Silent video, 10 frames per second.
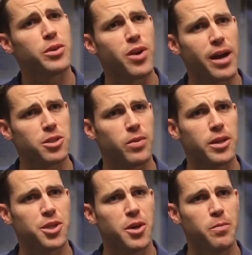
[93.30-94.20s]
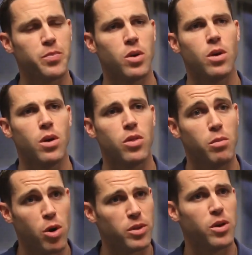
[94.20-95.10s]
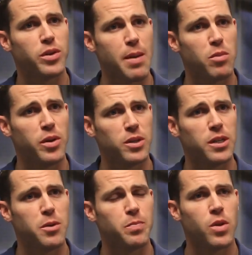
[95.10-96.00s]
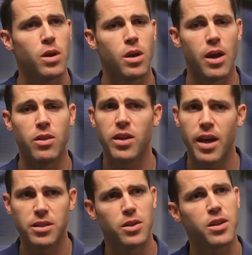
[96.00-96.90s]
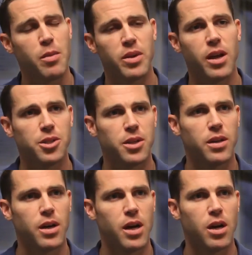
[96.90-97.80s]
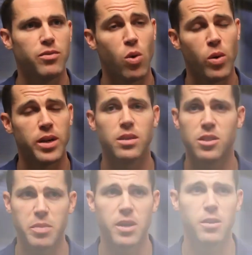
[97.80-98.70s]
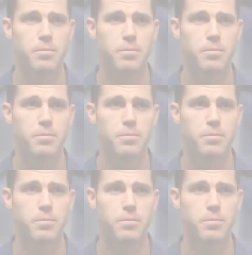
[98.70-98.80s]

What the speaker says: retraction ratio, the moment load capability, and then the ideal combination of noise and speed.